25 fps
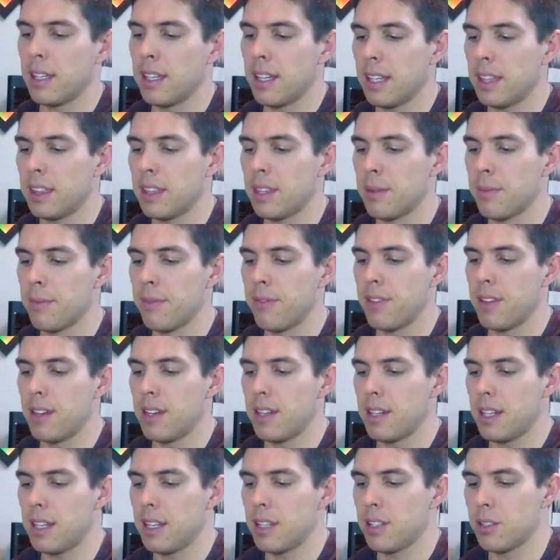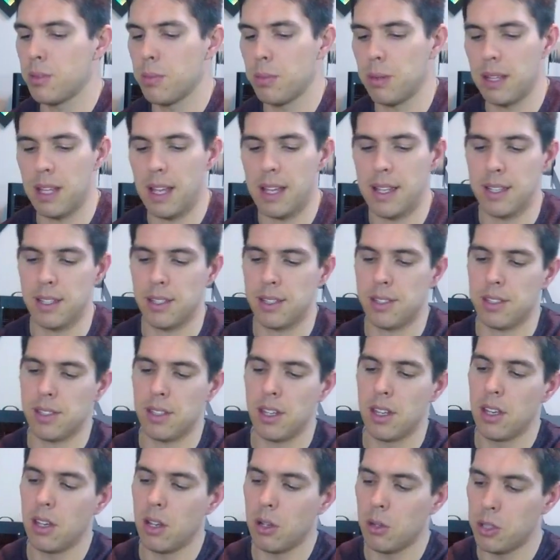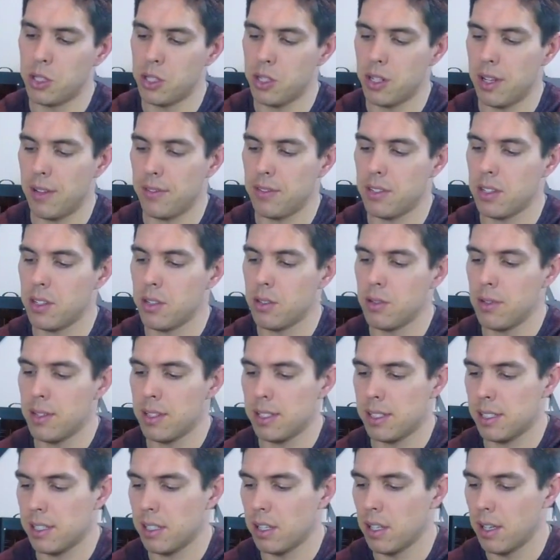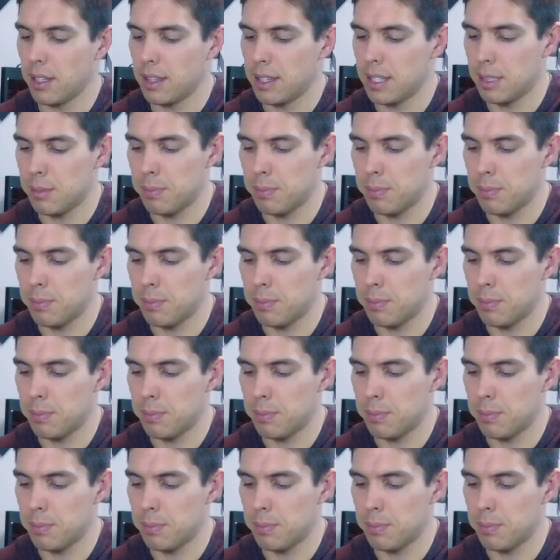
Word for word: get them fitted into place. All we should have to do is slide this